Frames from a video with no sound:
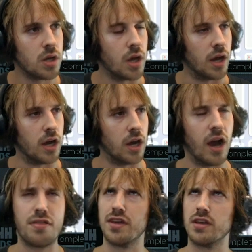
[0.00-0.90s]
I
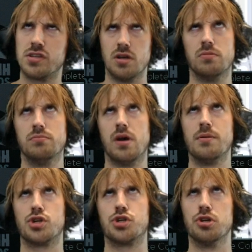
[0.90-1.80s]
think so. I'm
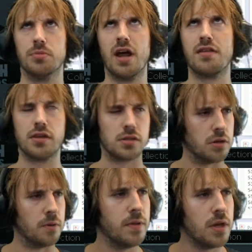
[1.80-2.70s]
not sure, but I think so.
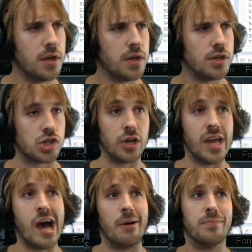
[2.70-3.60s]
So
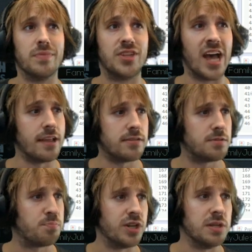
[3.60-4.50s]
yeah, that
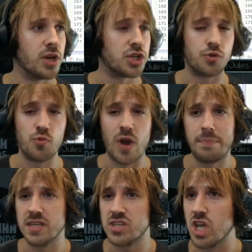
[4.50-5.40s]
pretty much wrapped
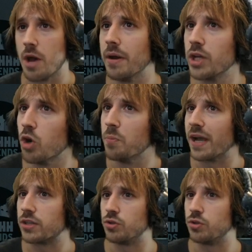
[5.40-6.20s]
this up. I'm gonna go back to